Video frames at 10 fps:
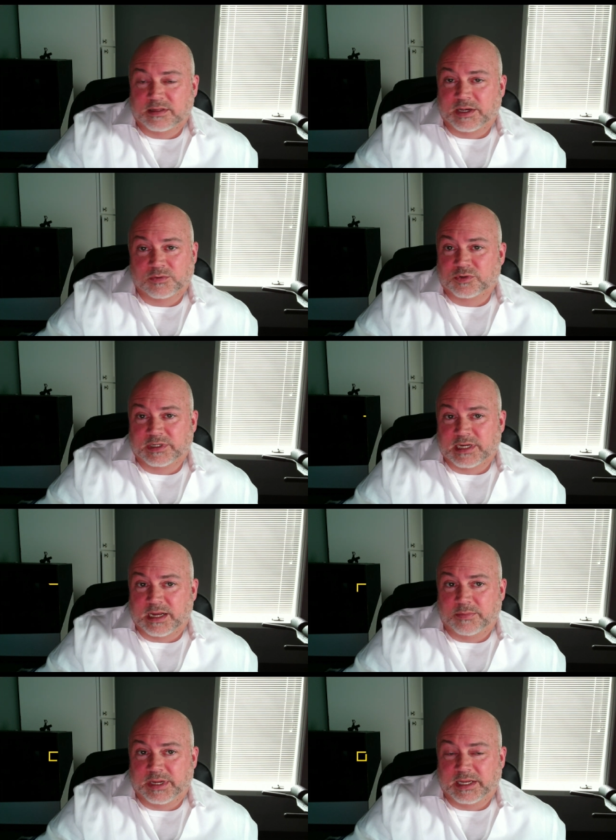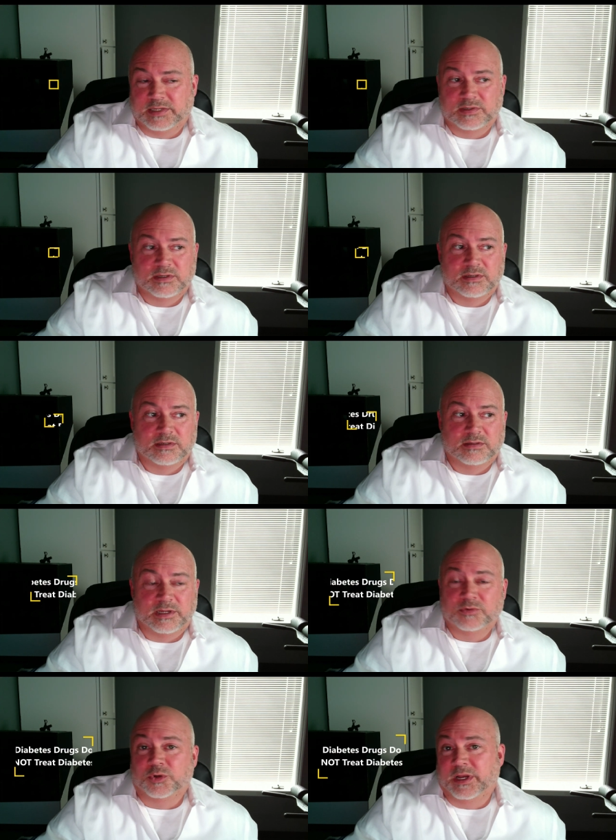they don't treat diabetes.
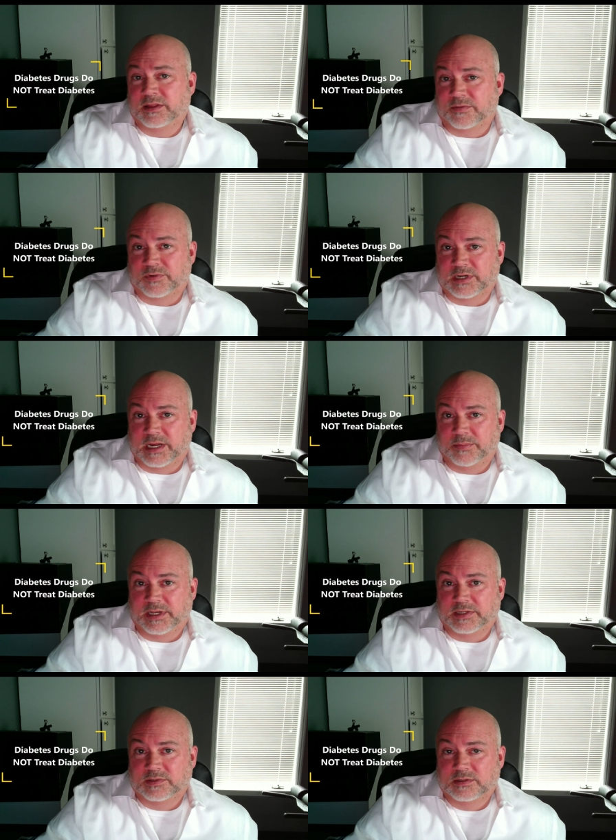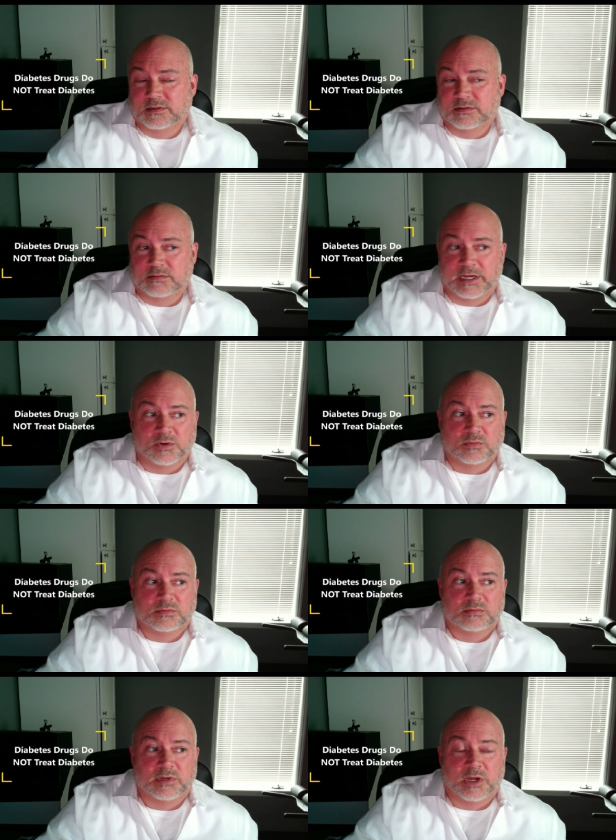They don't do anything for diabetes. They don't
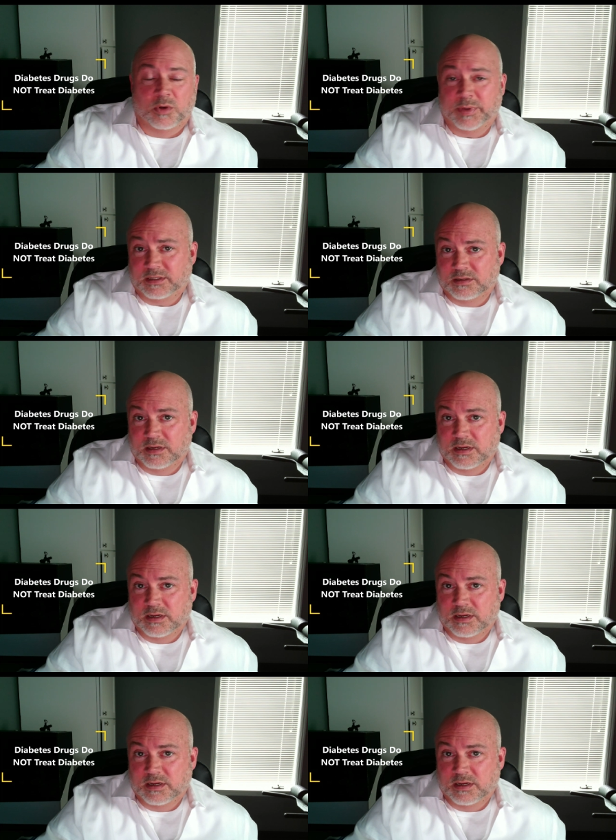help it.